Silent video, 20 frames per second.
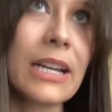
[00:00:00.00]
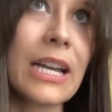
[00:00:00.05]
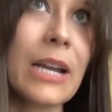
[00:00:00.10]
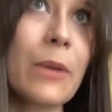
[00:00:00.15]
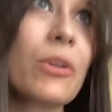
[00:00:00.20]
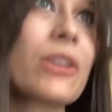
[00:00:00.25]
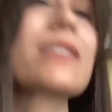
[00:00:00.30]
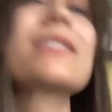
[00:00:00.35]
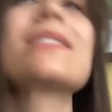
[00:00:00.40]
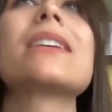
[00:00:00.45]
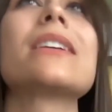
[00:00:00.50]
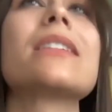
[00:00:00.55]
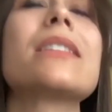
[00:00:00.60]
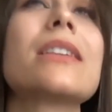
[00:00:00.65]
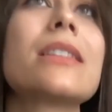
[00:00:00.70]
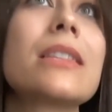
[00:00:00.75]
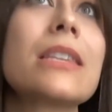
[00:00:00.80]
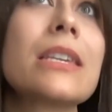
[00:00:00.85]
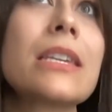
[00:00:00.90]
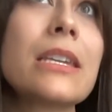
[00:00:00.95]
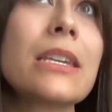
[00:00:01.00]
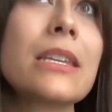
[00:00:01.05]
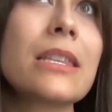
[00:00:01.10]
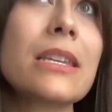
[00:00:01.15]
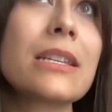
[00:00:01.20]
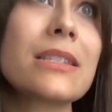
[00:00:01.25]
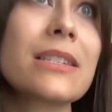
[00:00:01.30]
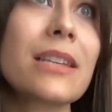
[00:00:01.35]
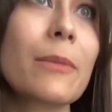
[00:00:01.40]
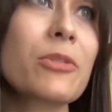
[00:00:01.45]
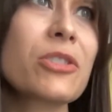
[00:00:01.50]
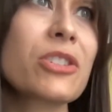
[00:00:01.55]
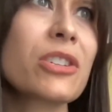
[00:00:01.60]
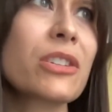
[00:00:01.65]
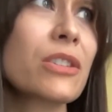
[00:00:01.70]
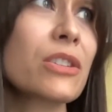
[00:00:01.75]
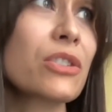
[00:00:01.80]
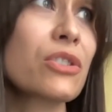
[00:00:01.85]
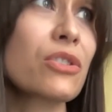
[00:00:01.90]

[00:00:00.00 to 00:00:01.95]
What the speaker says: I want to say that the inception of the